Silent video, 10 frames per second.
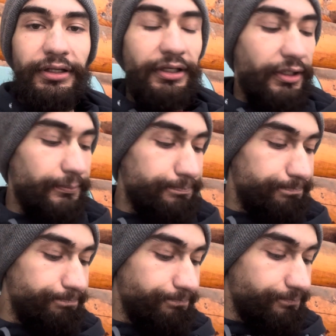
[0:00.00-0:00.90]

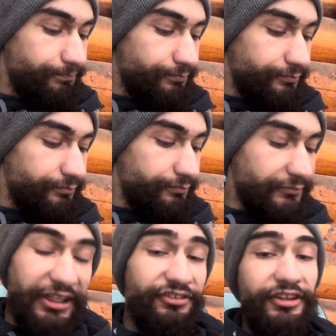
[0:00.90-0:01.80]

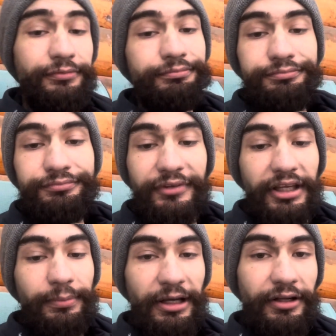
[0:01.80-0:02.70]
I just didn't think
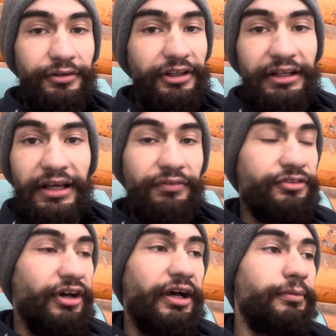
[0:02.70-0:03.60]
about it, didn't have the
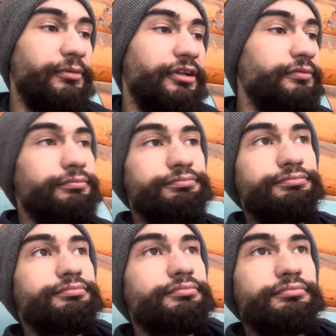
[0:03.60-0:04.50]
time, didn't
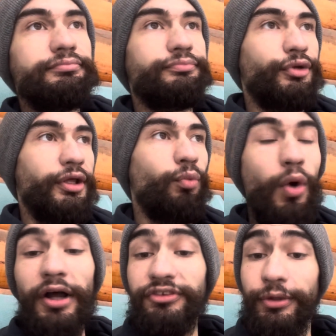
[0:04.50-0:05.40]
really
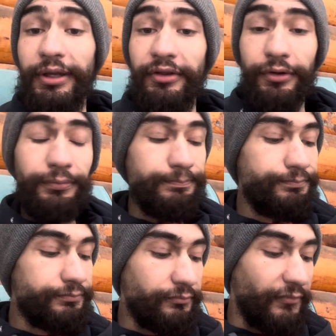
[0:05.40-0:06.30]
want to either.
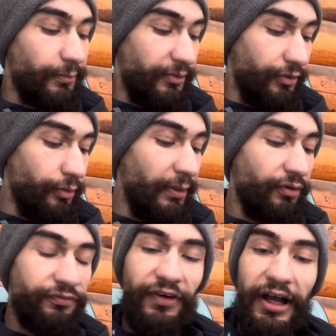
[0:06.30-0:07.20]
But there are about
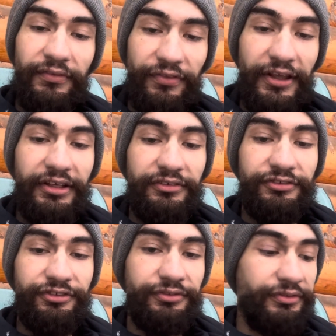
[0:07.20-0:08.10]
5
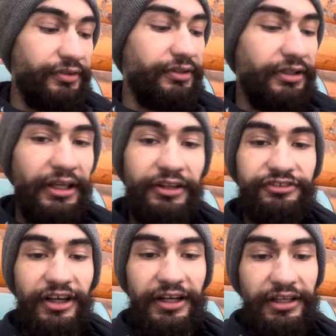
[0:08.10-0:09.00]
things
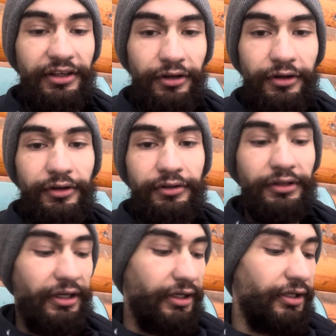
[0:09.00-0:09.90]
inside of here
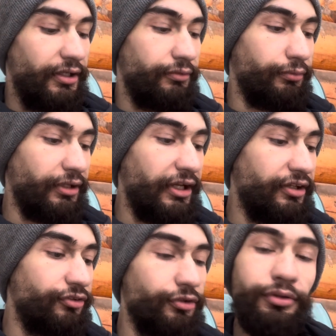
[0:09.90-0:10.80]

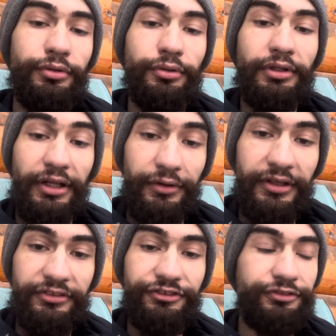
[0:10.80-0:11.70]
related to
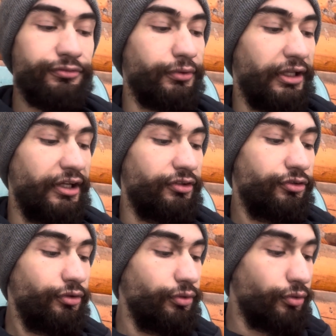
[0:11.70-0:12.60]
clearance, related
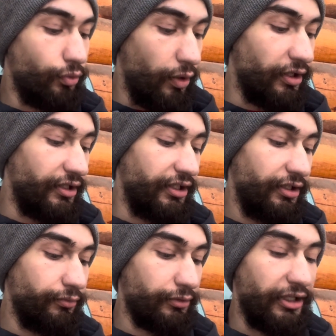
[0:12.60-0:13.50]
to quality,
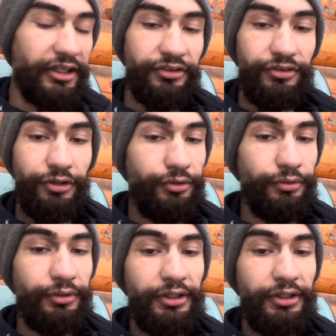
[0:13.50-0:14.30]
related to